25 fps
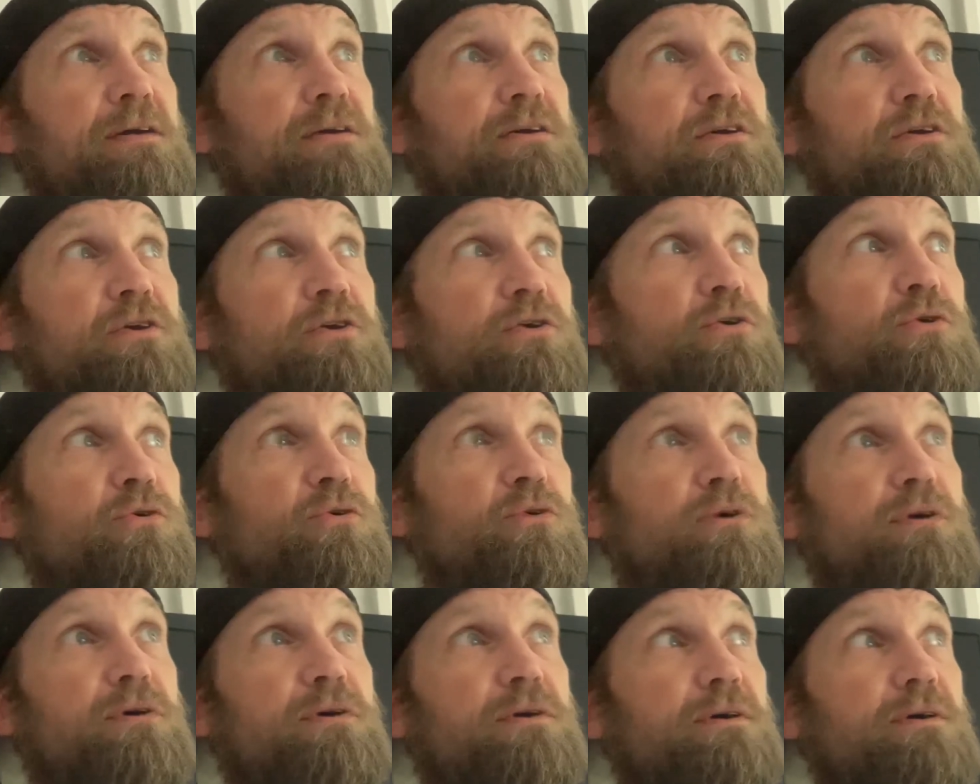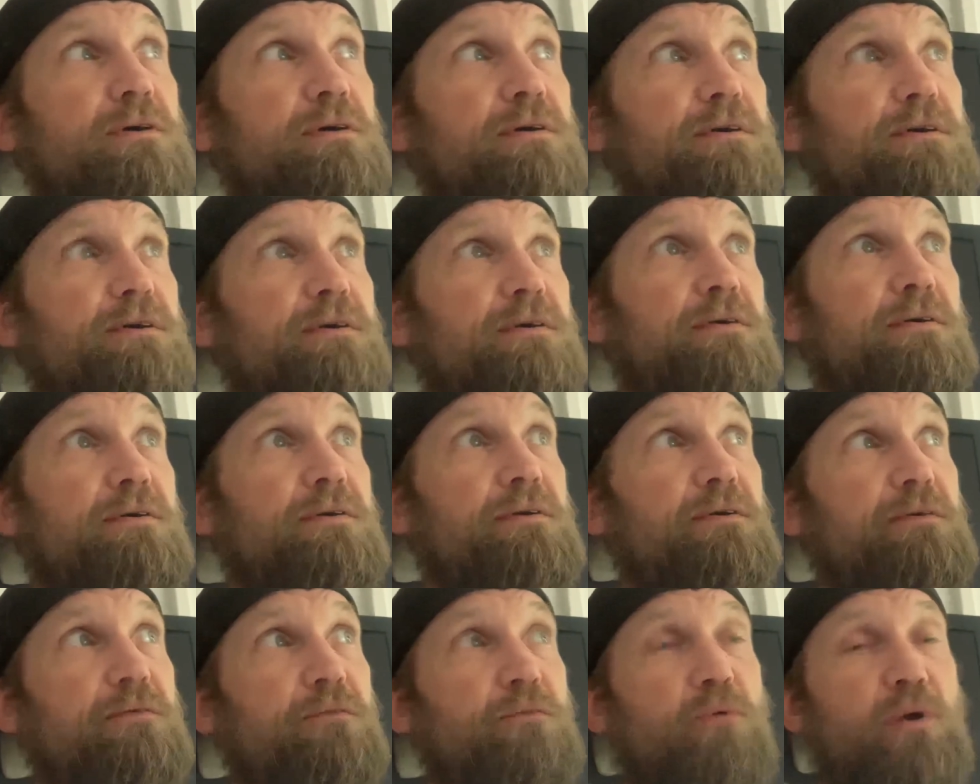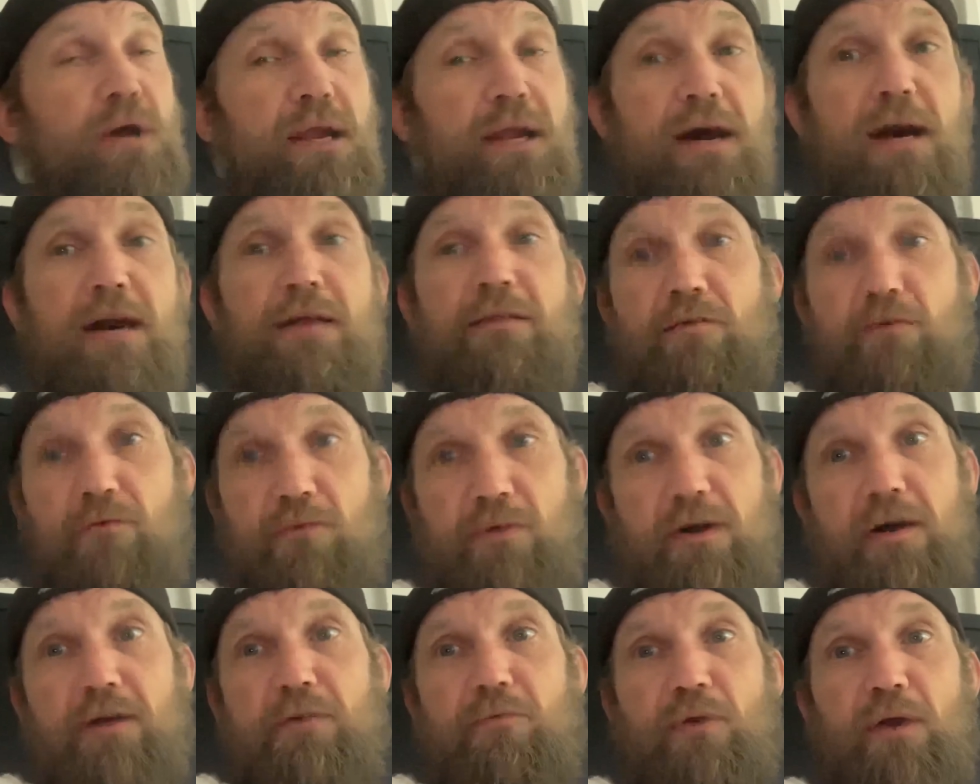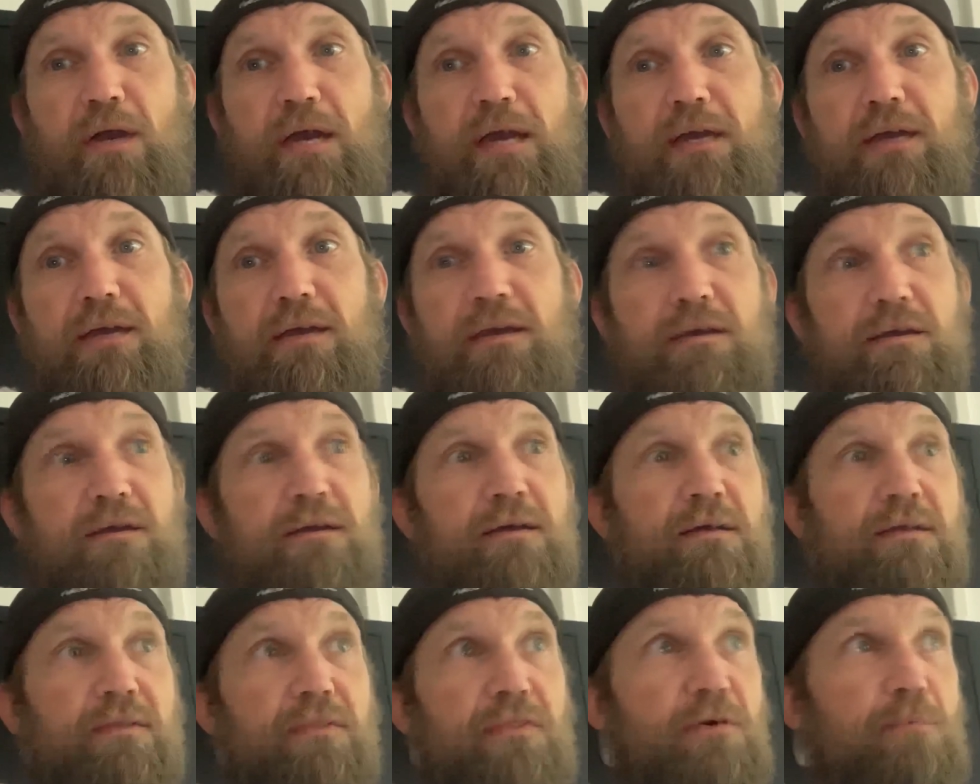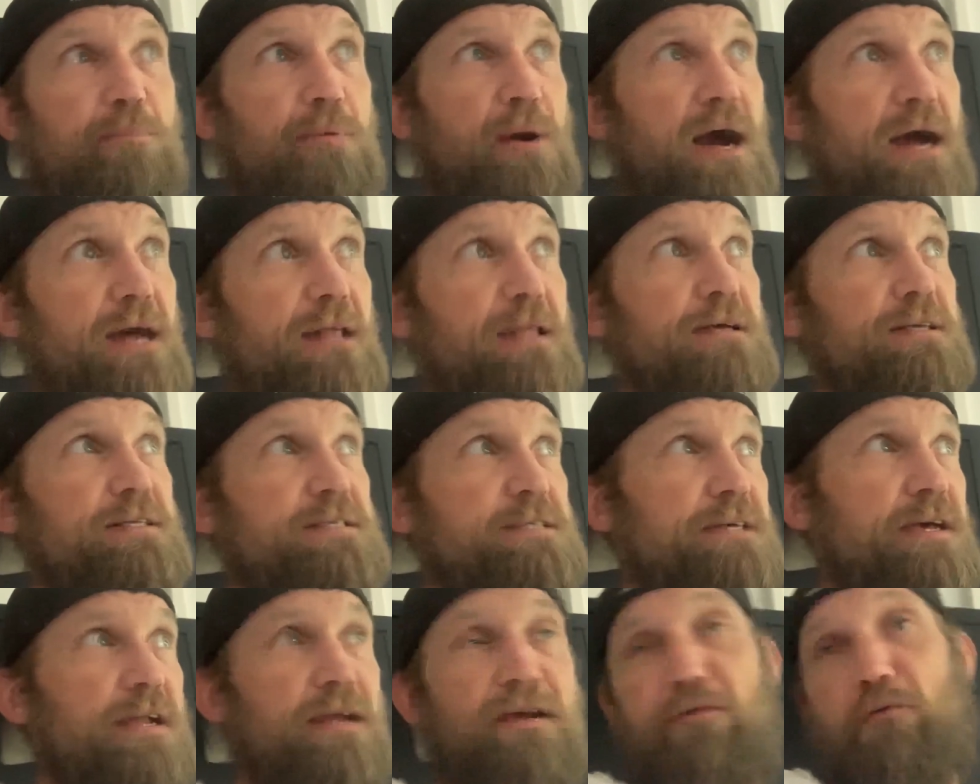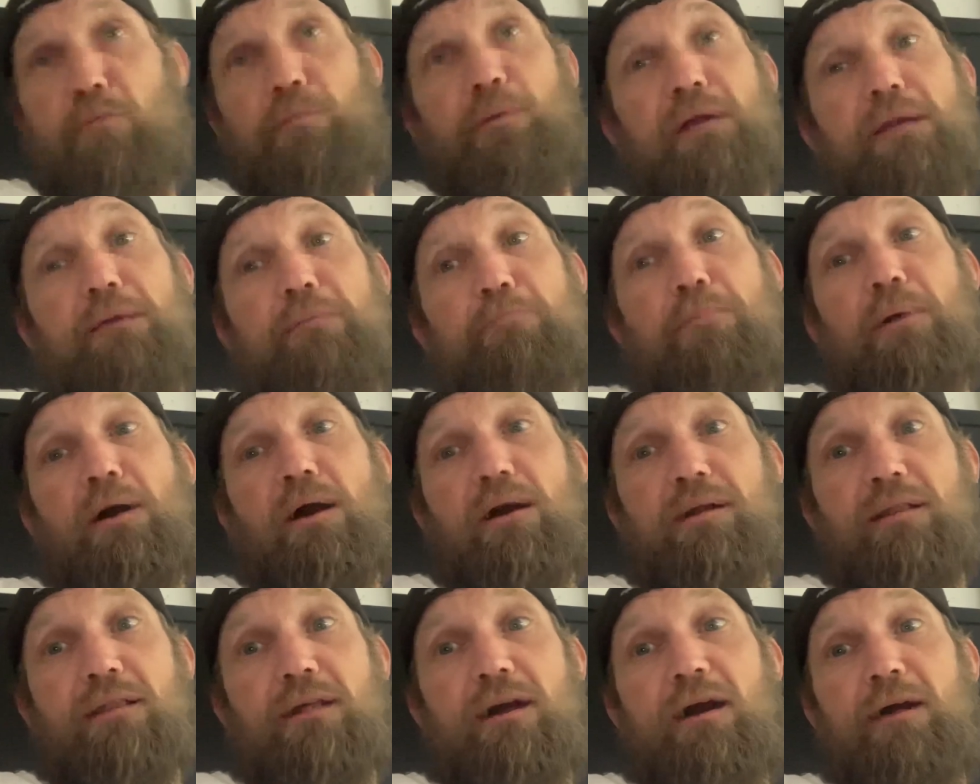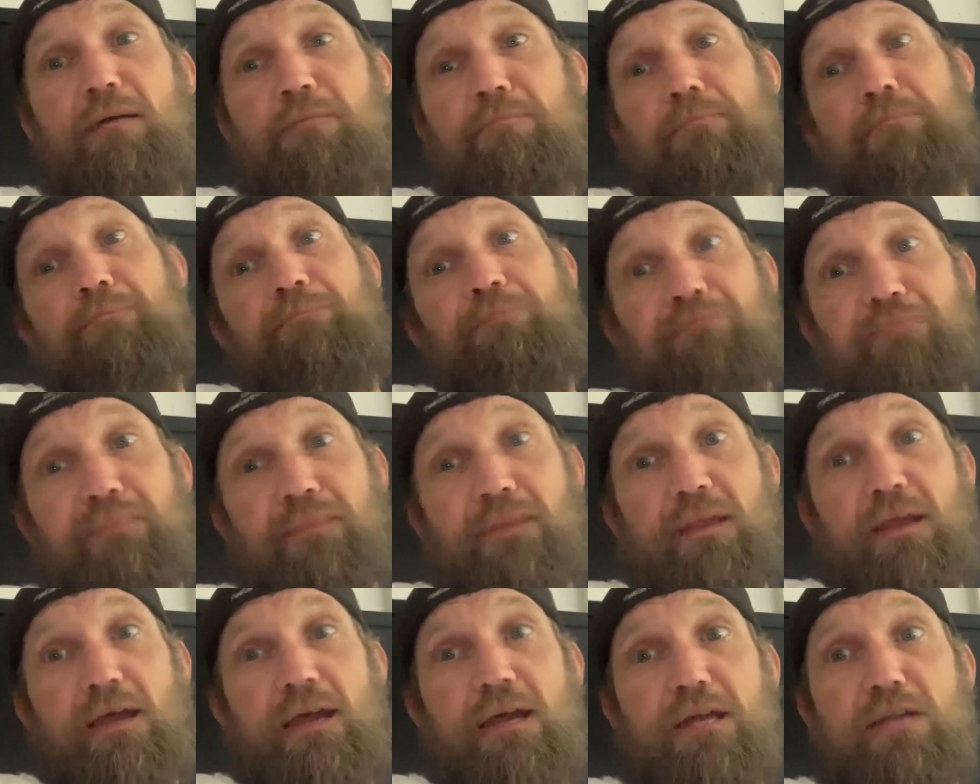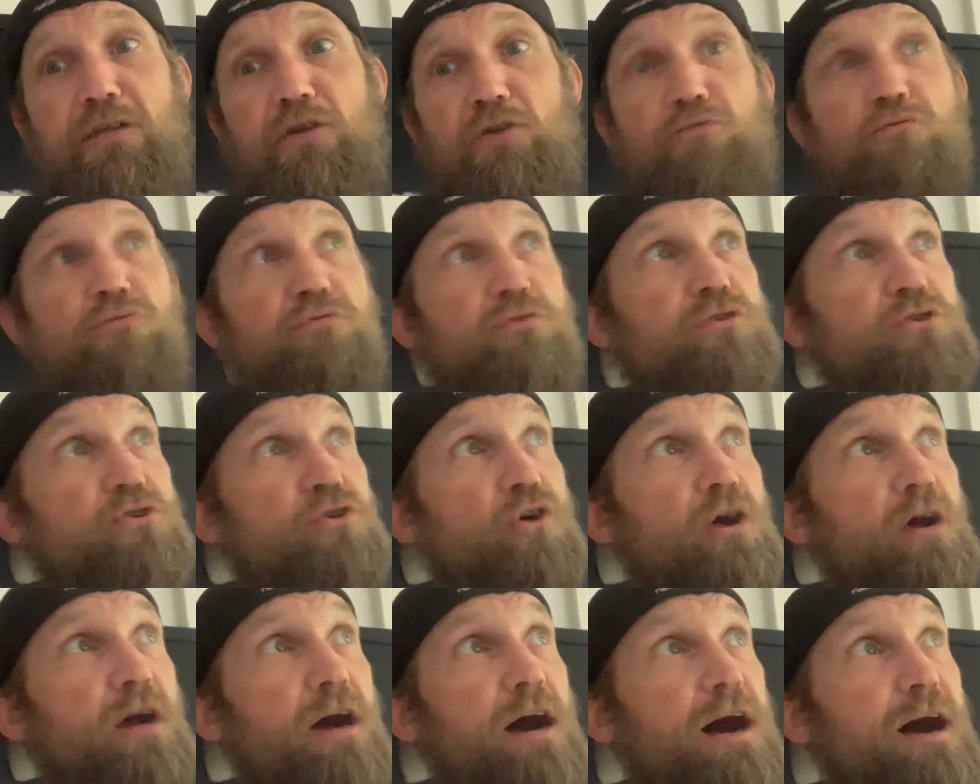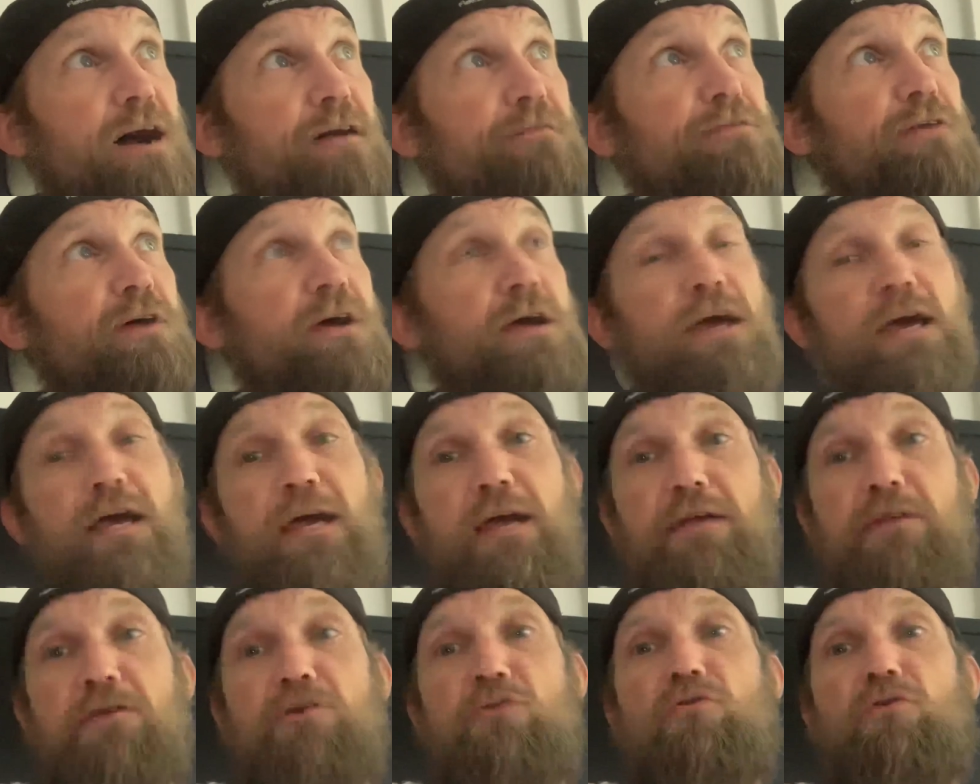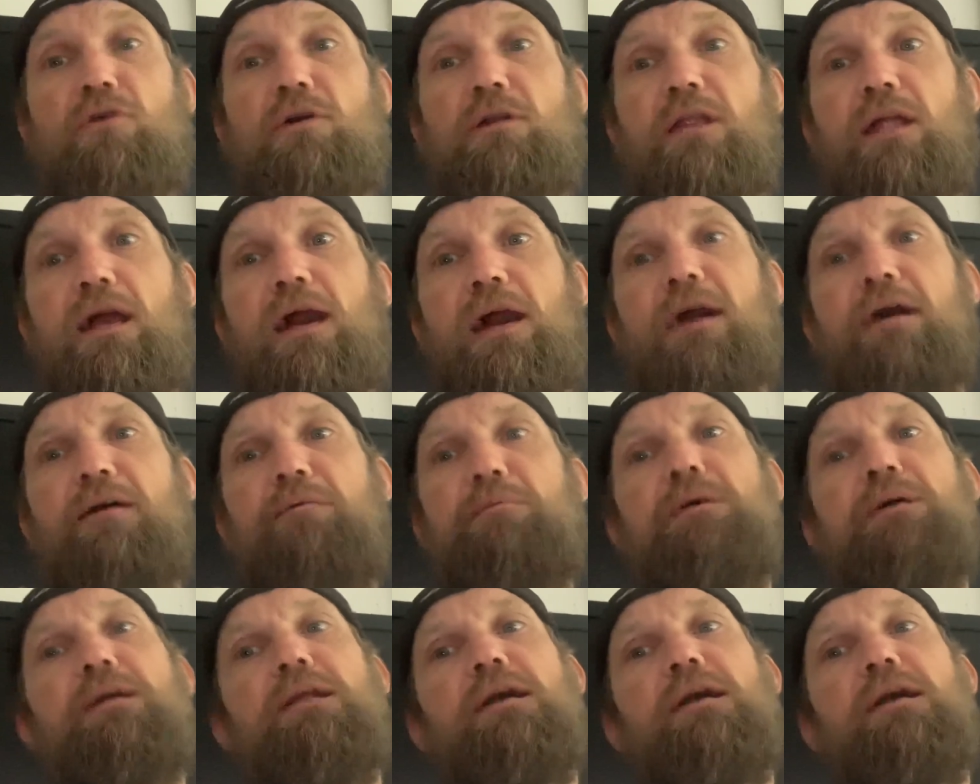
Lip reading: you went on the runway, the pilot said, everybody buckle up, and you took off and you climbed in